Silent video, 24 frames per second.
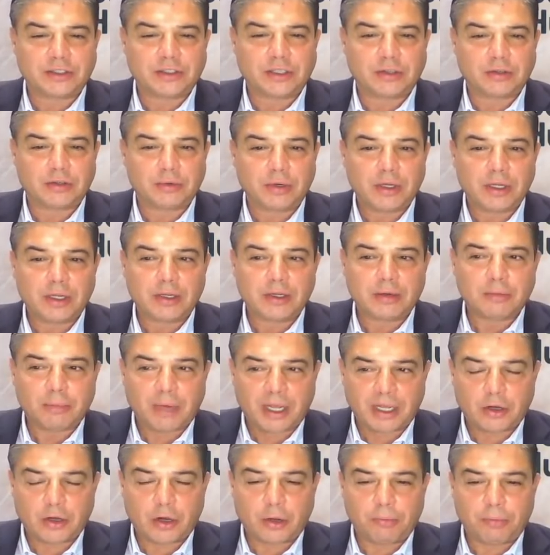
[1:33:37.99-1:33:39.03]
So
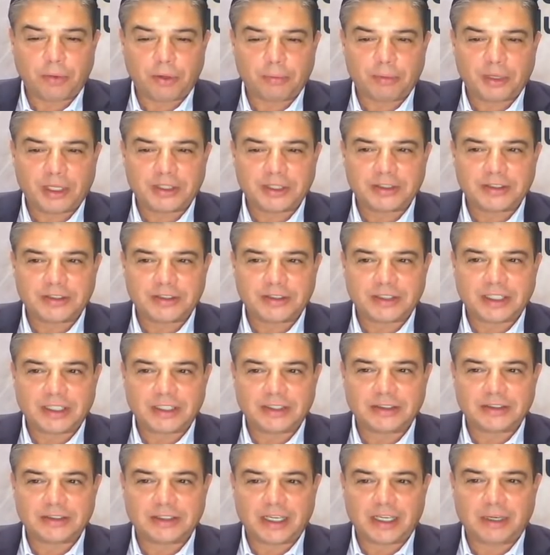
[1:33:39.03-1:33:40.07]
my compliments,
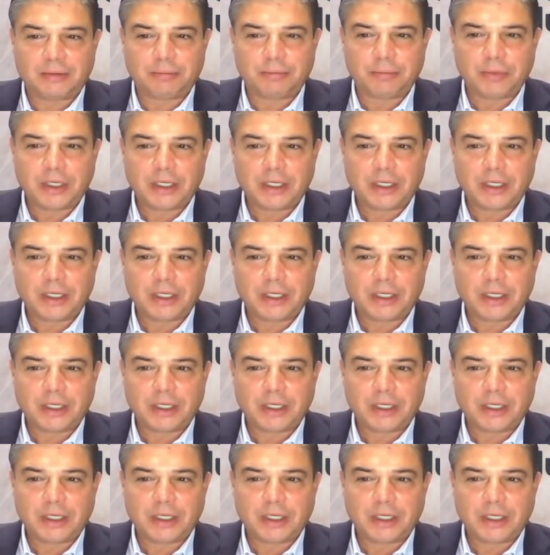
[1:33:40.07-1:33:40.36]
and